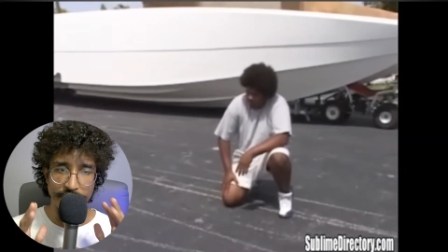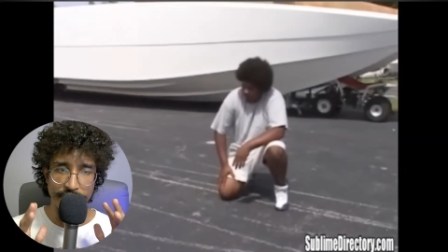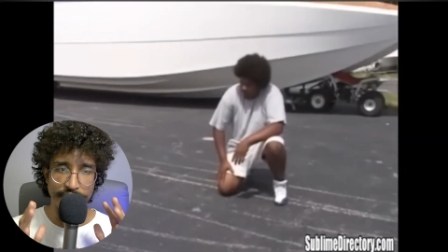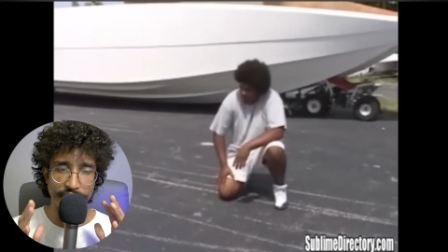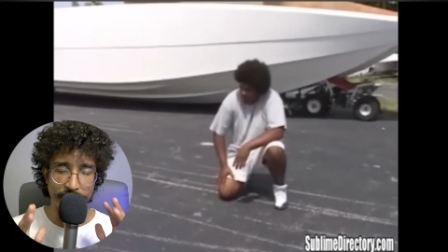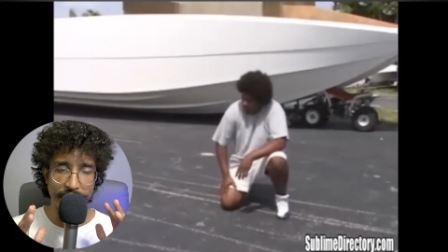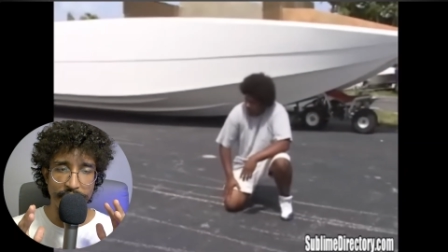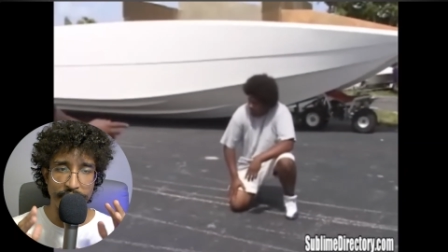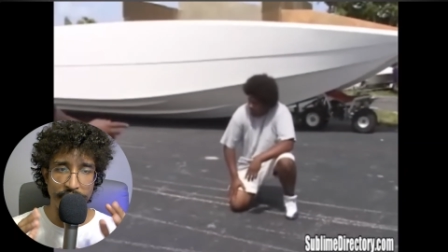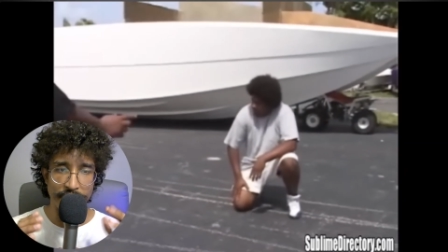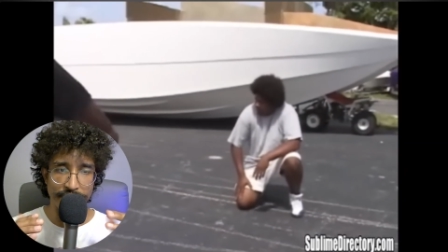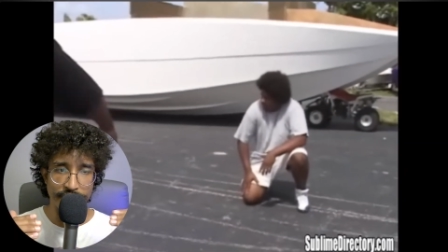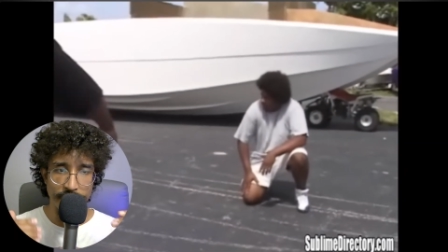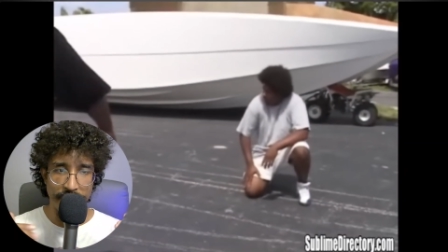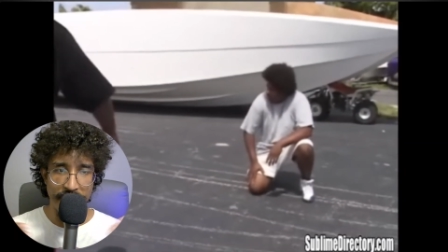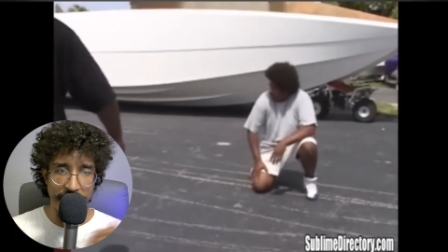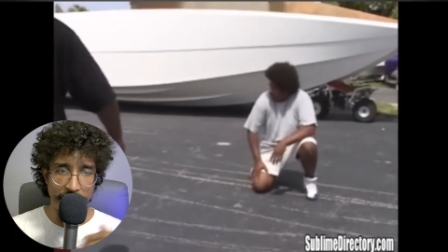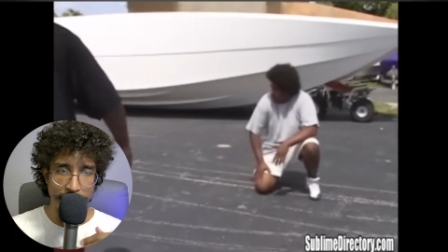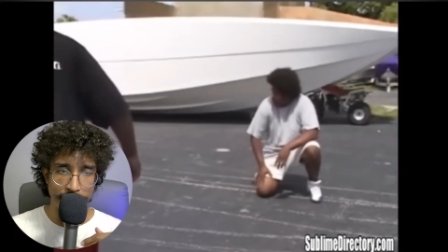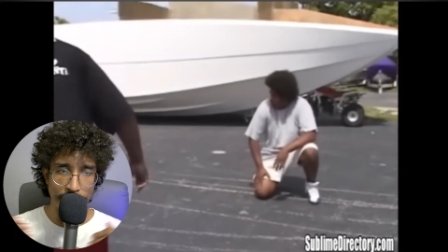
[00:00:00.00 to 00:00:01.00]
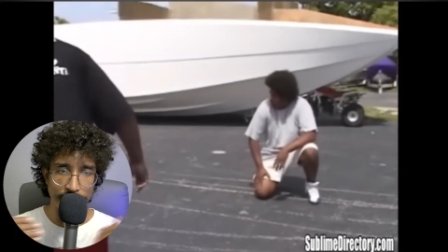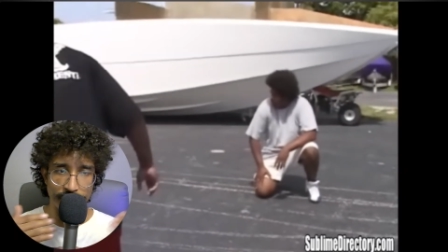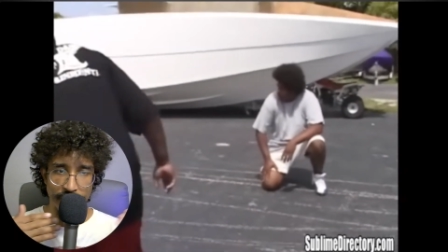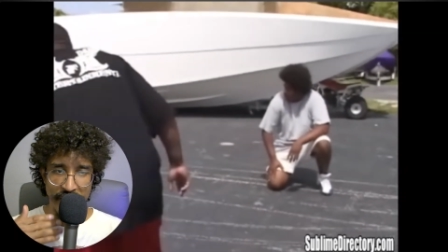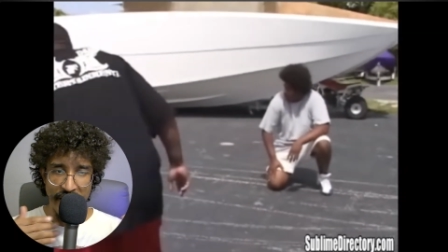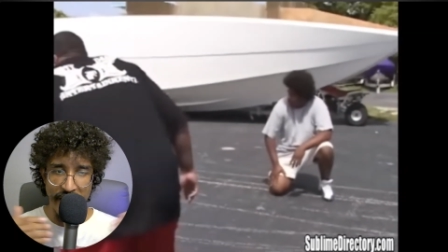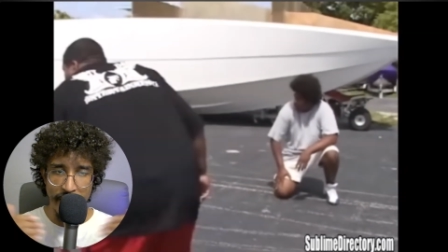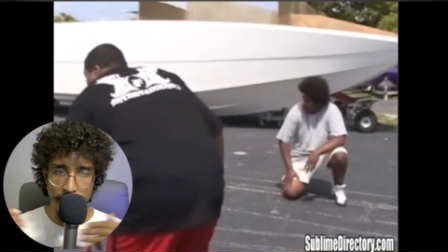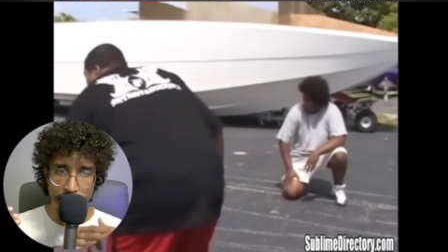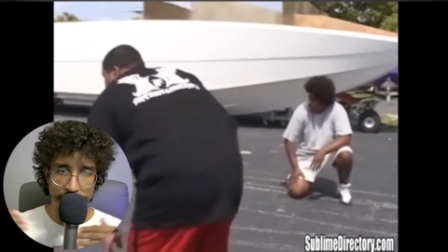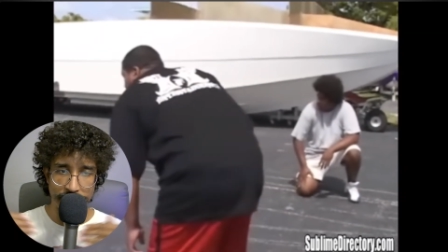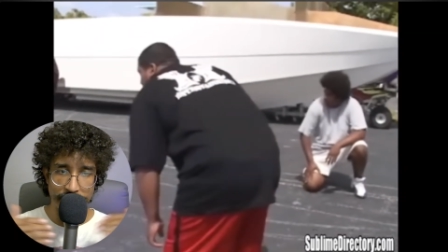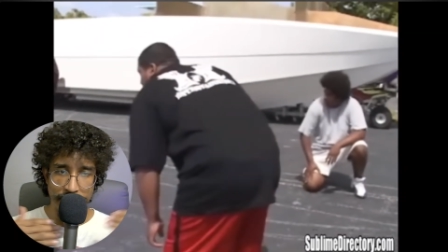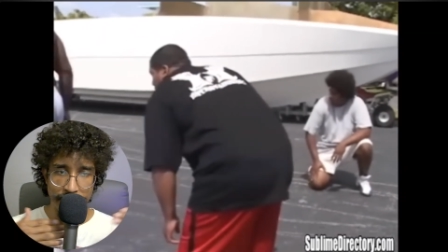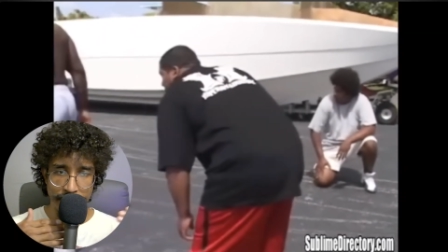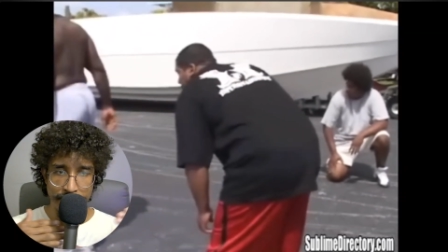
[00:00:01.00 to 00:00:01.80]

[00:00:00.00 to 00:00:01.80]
of foot enough. You can move laterally,